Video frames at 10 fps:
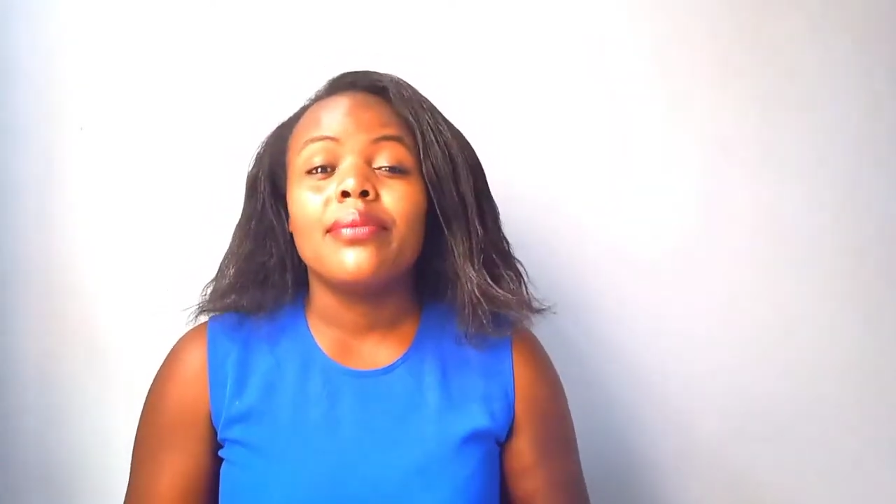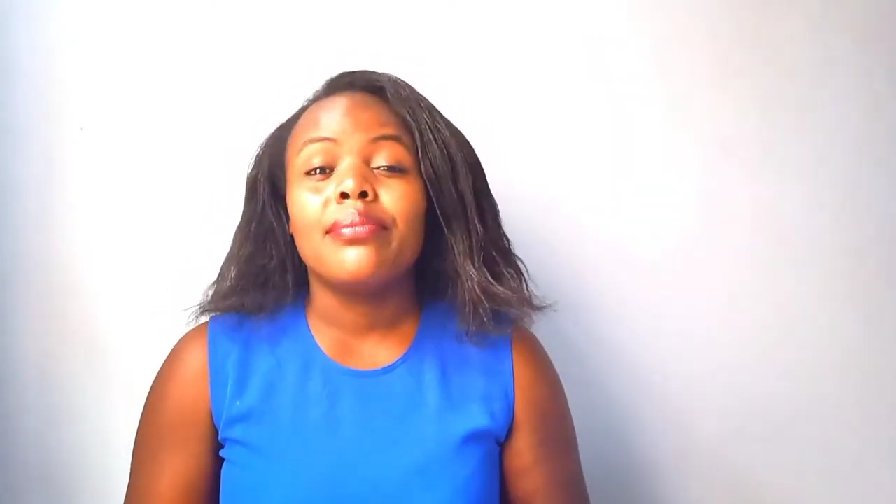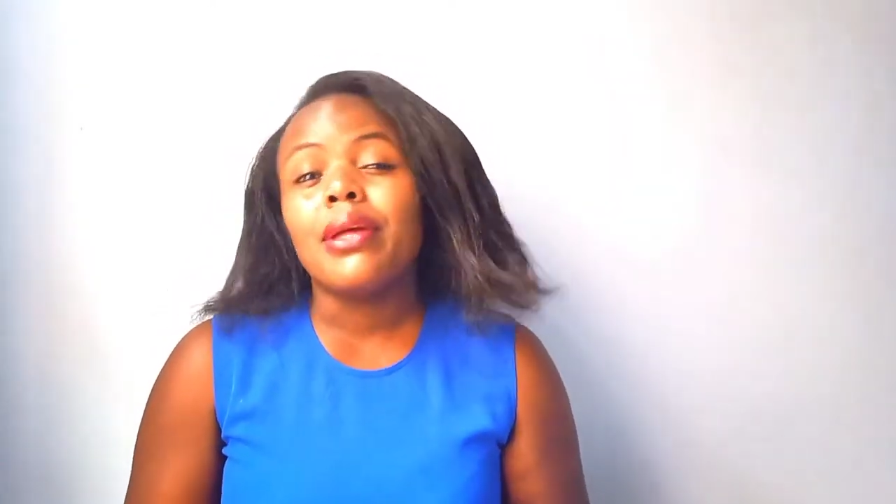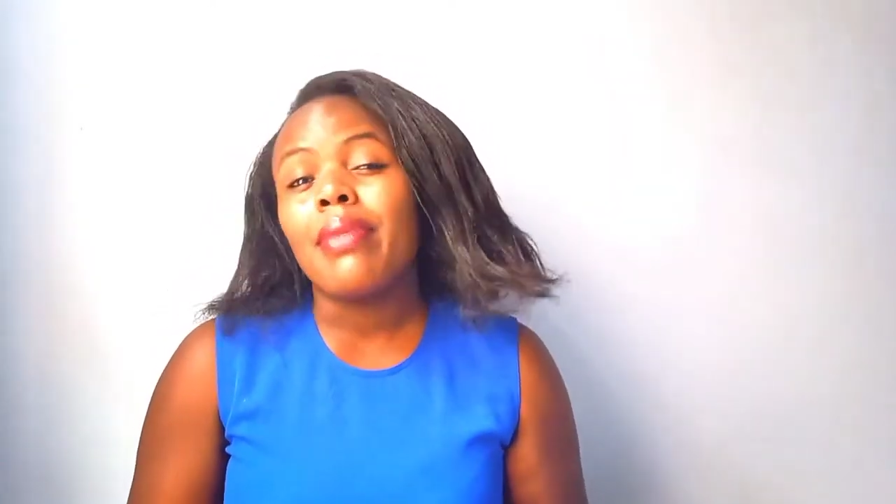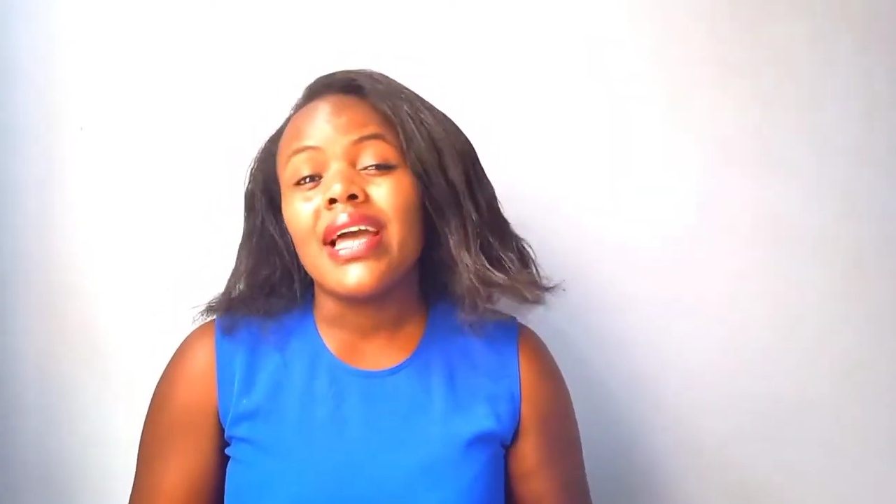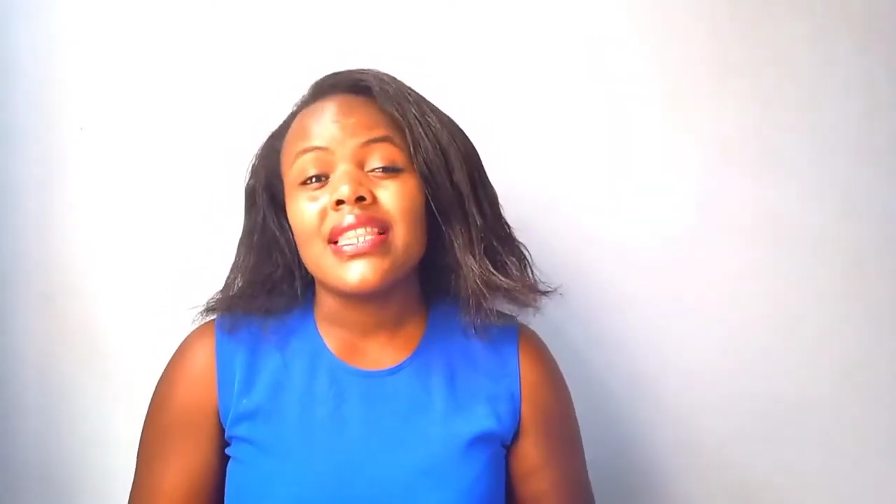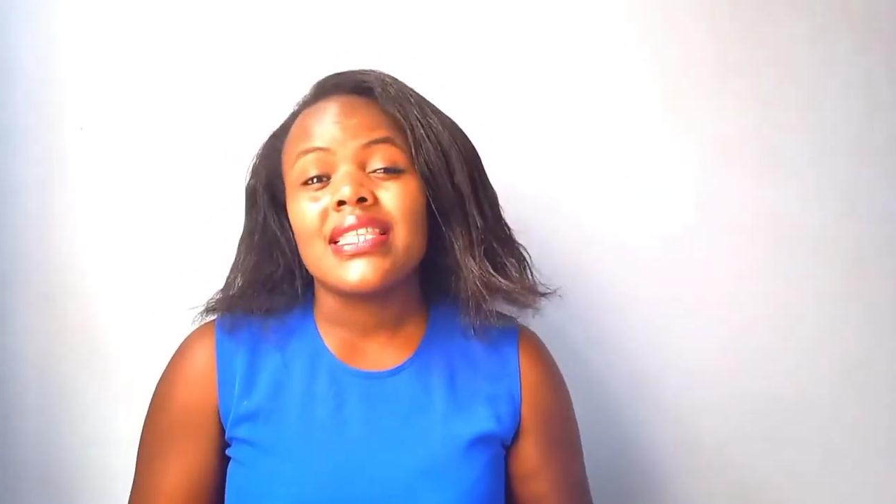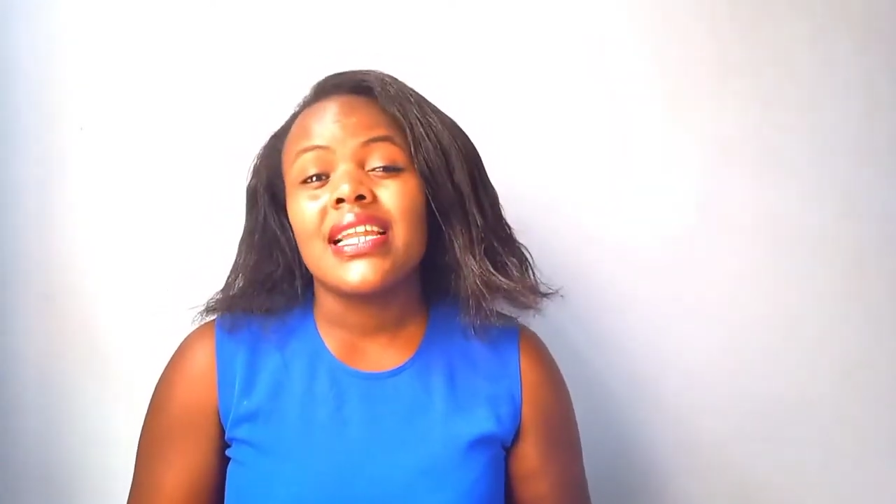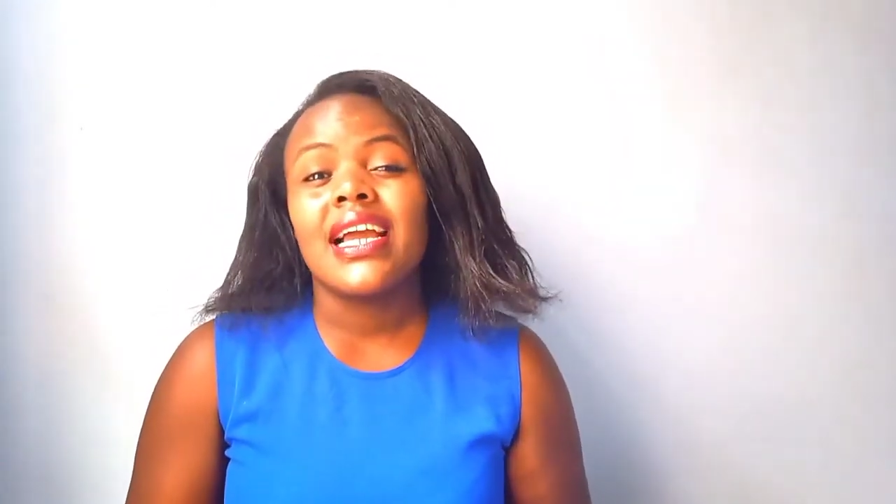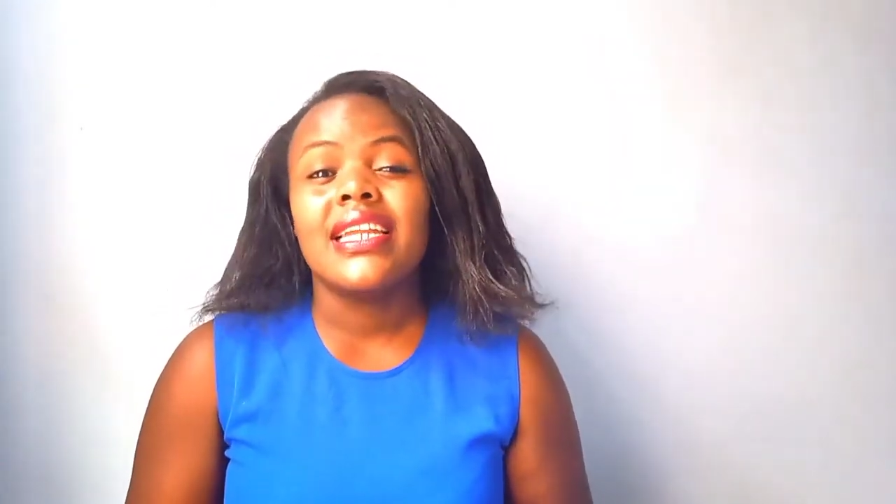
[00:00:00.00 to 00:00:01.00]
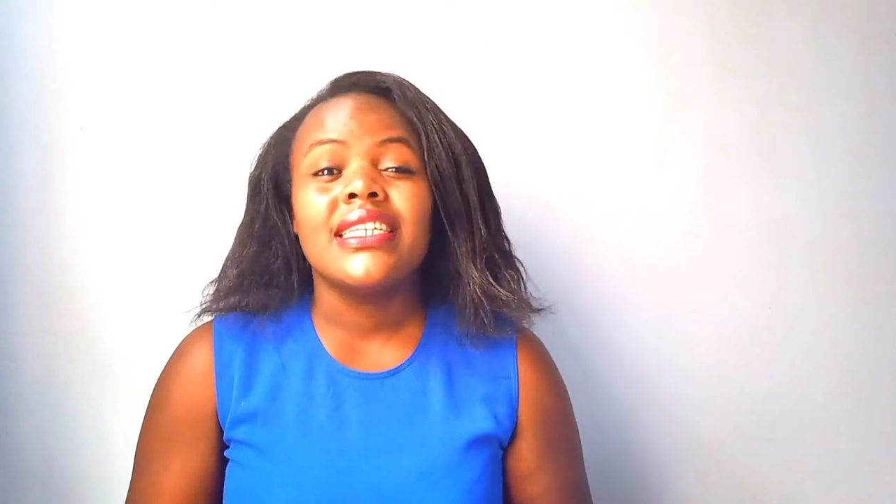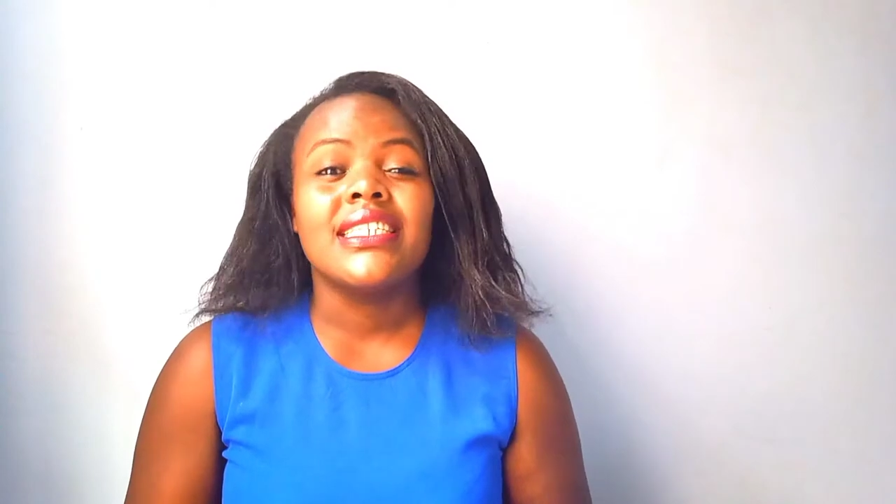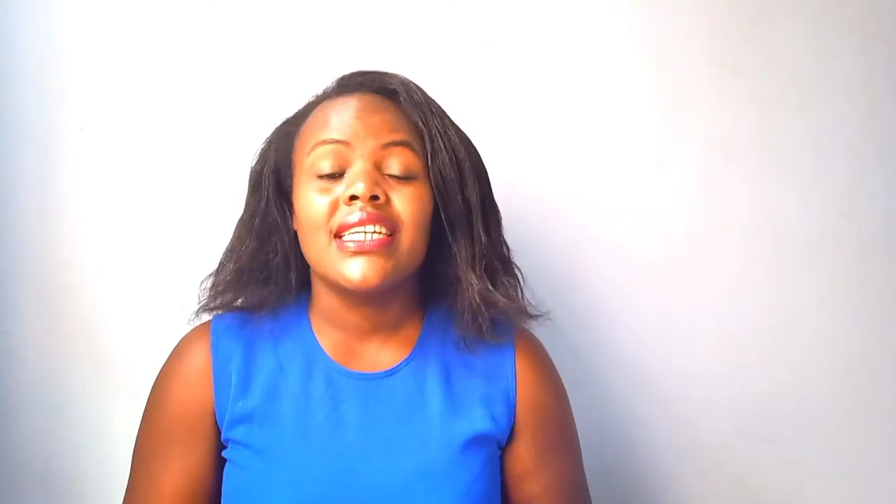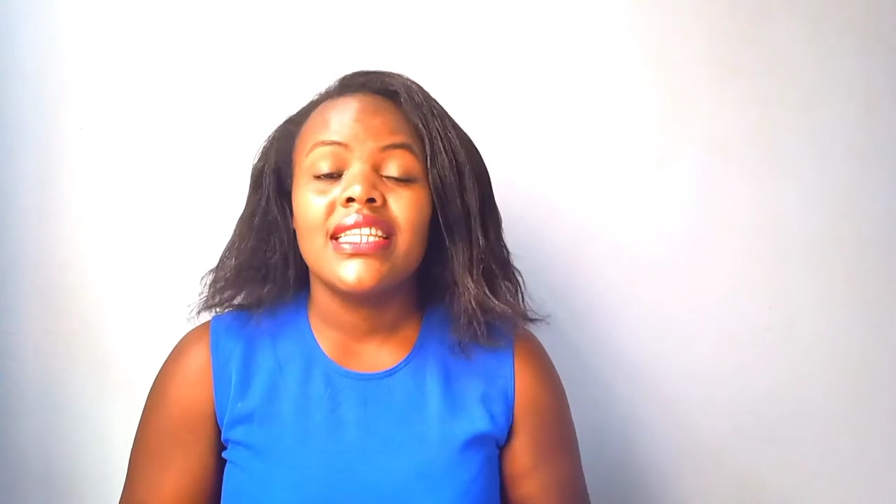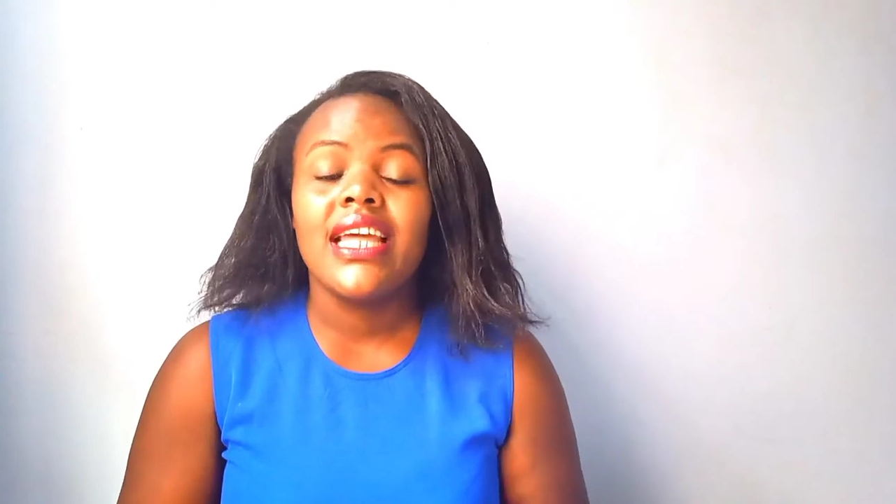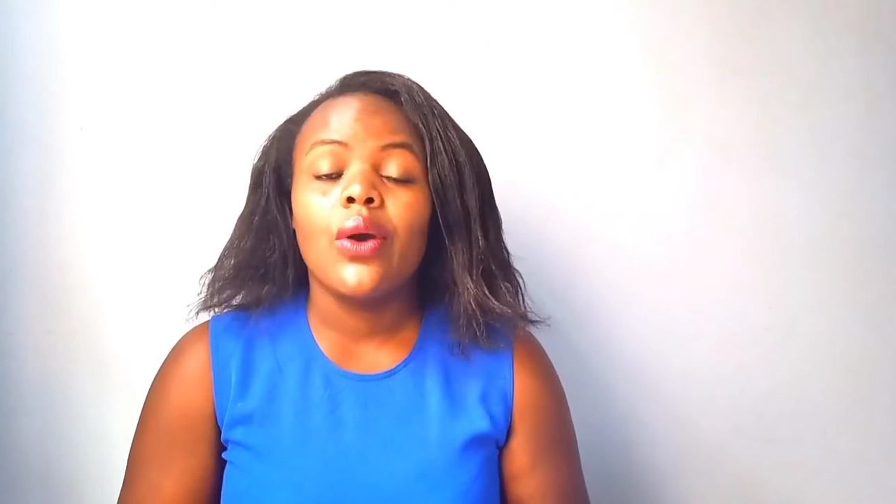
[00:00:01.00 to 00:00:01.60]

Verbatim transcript: the buyer and the seller can each get